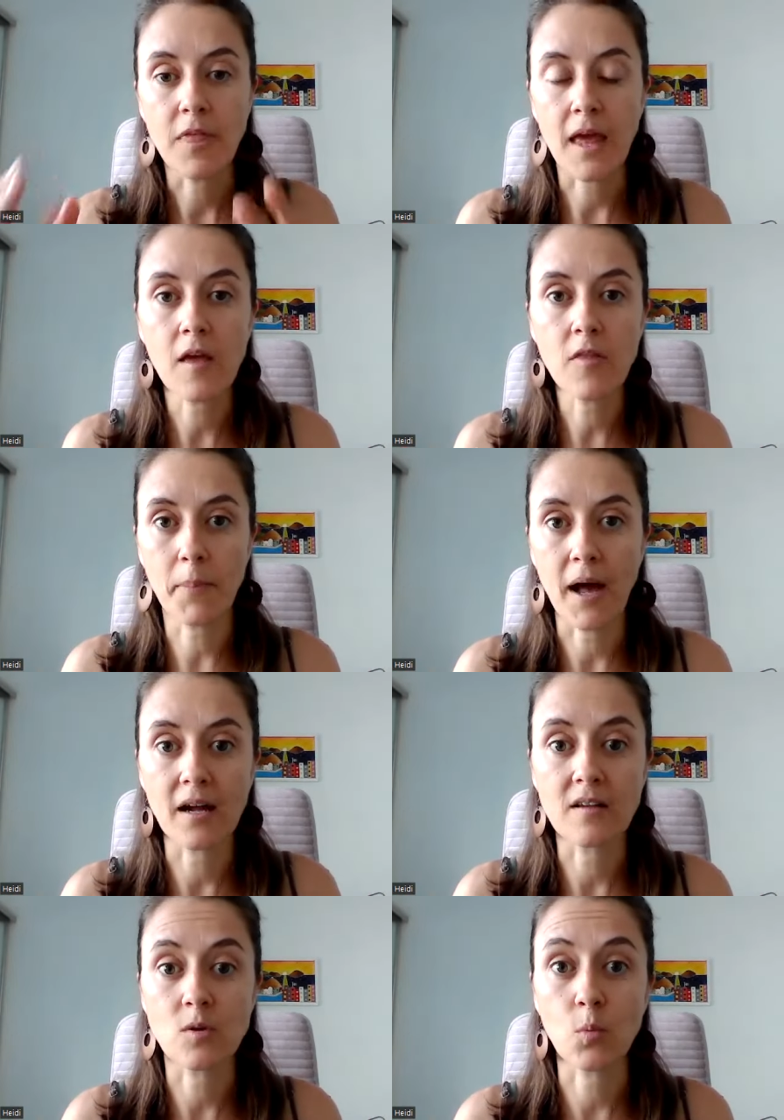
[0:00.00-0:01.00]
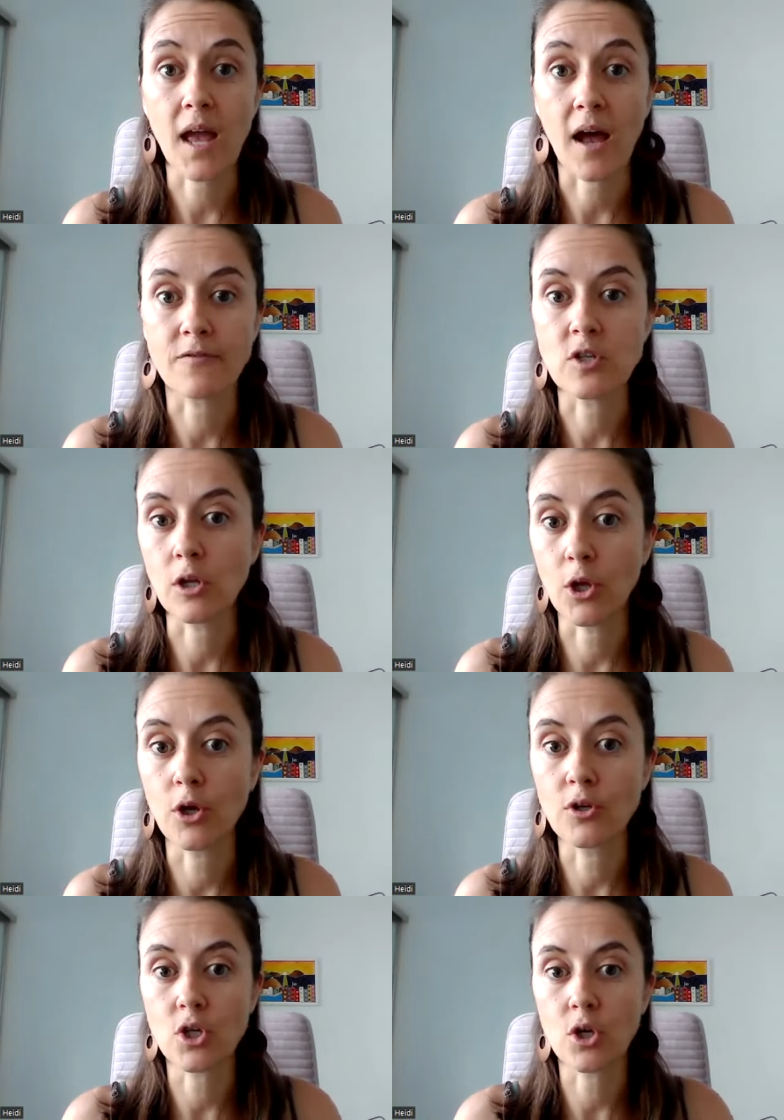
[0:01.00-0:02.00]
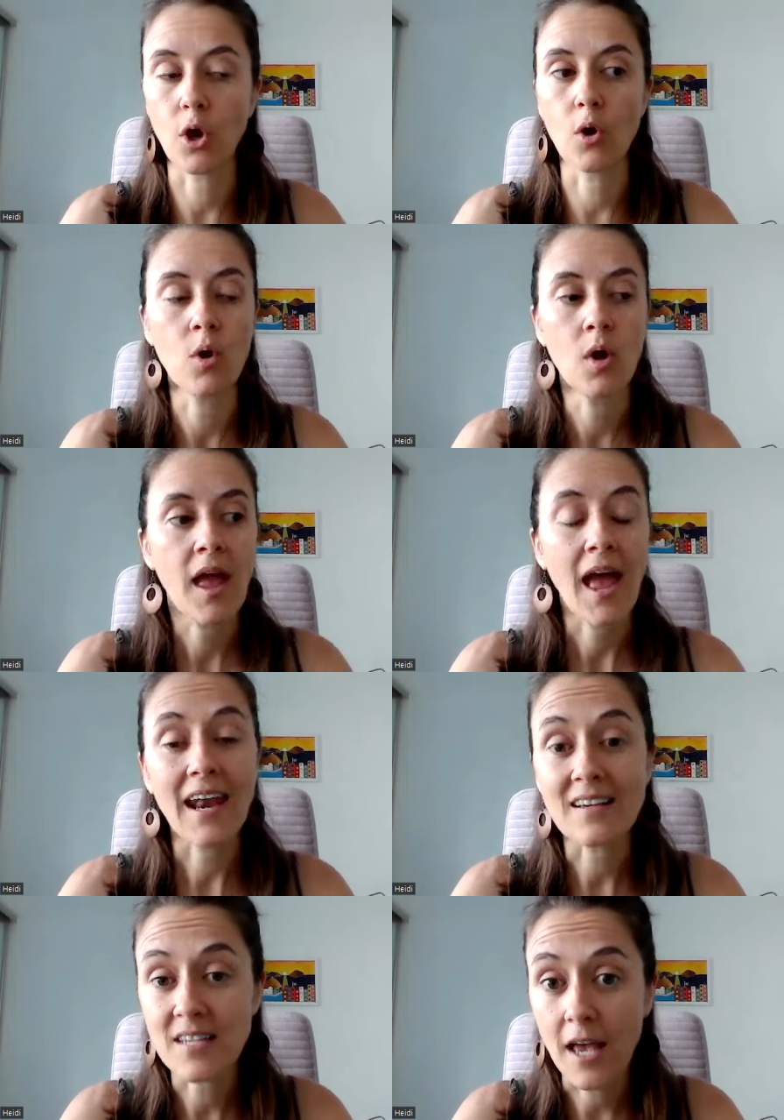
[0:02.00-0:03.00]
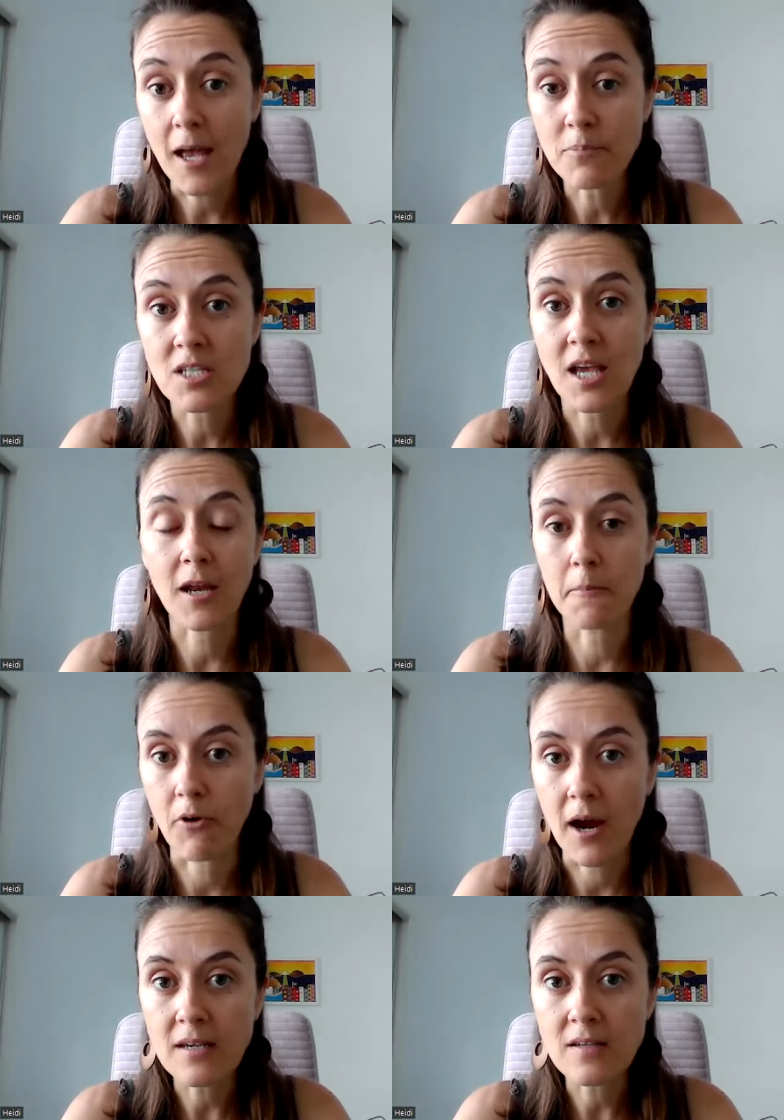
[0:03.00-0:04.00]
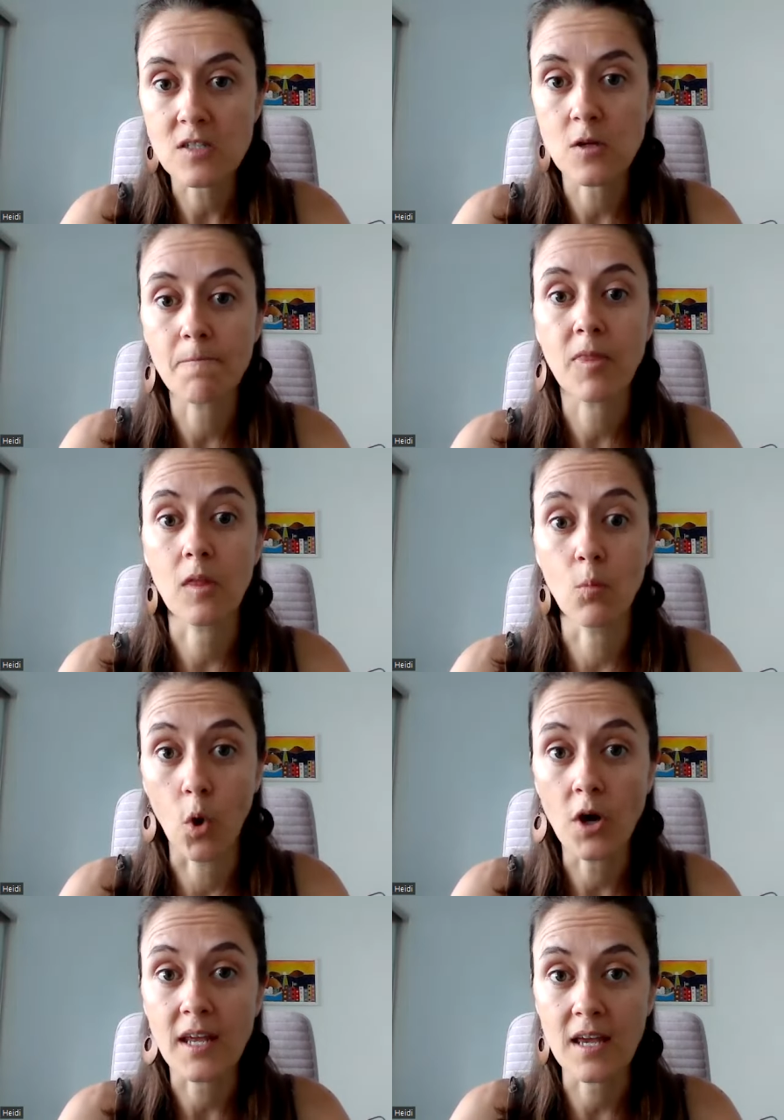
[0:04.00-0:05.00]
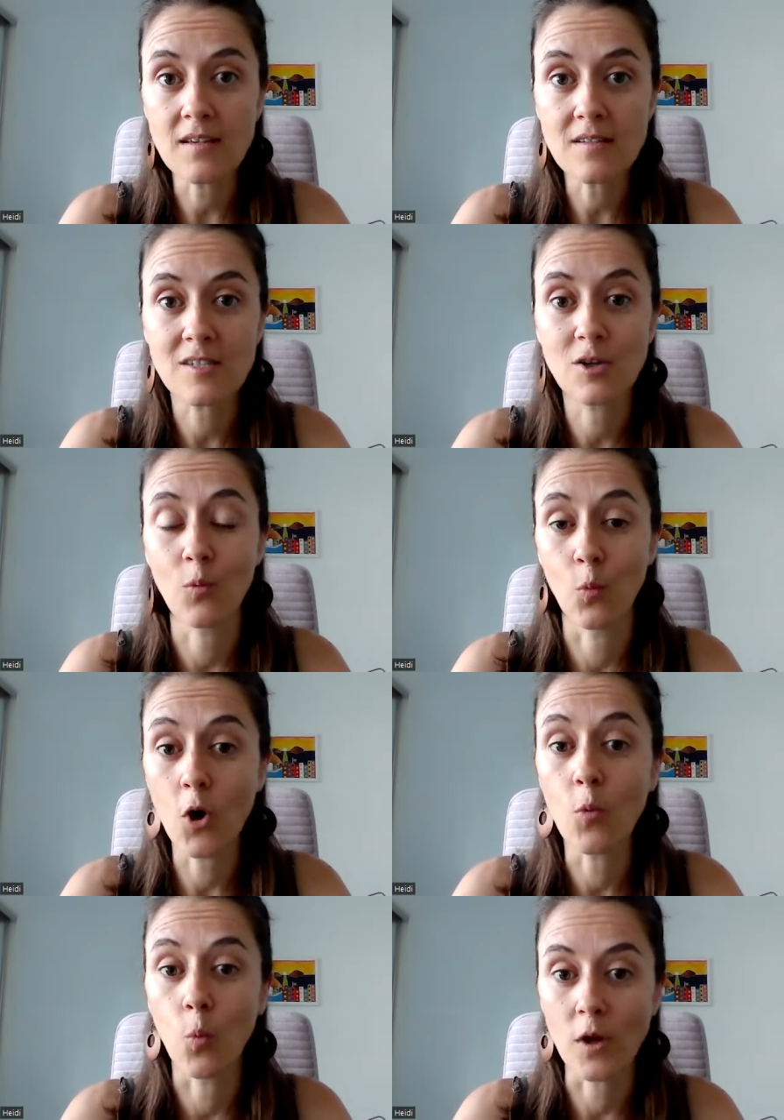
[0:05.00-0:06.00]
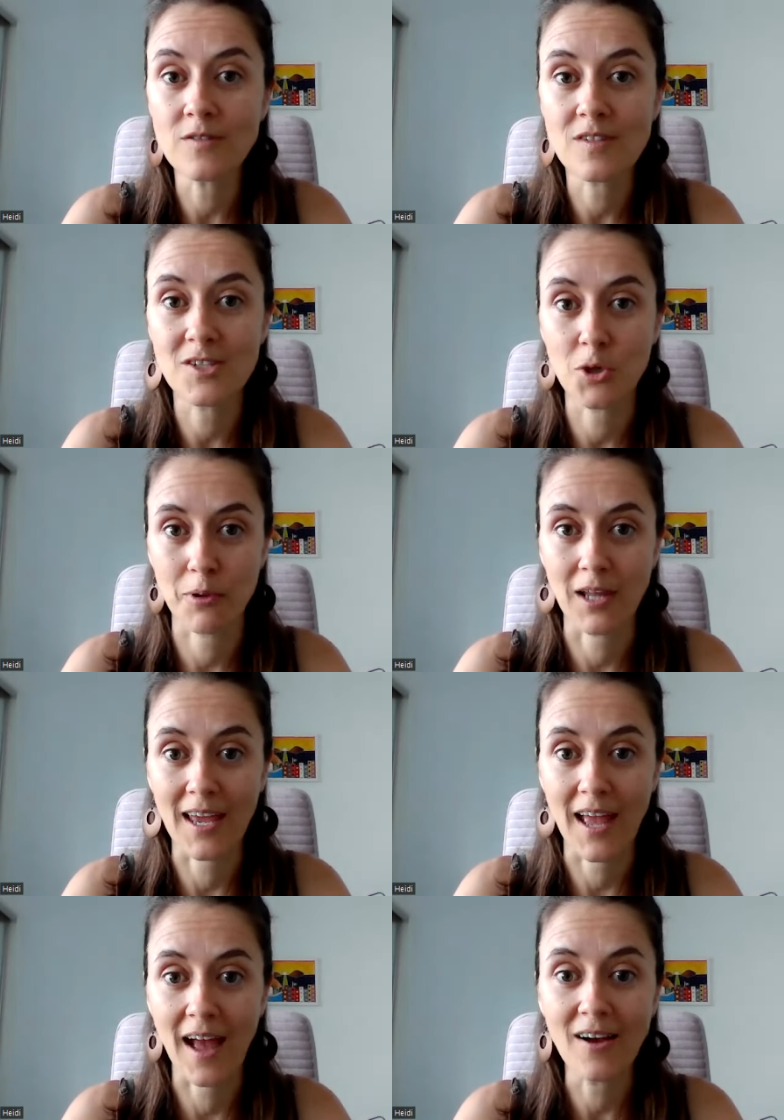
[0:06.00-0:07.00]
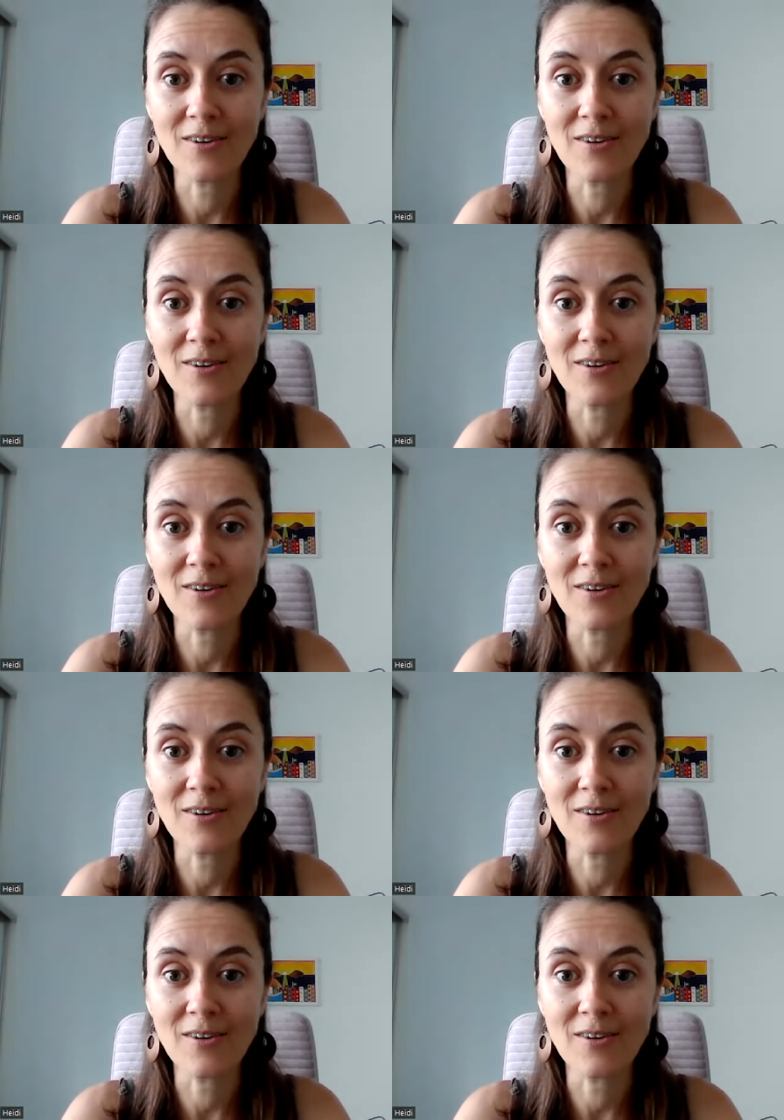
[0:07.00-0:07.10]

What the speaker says: They're the parts that we have to learn to go and accept and embrace what is, what wants to play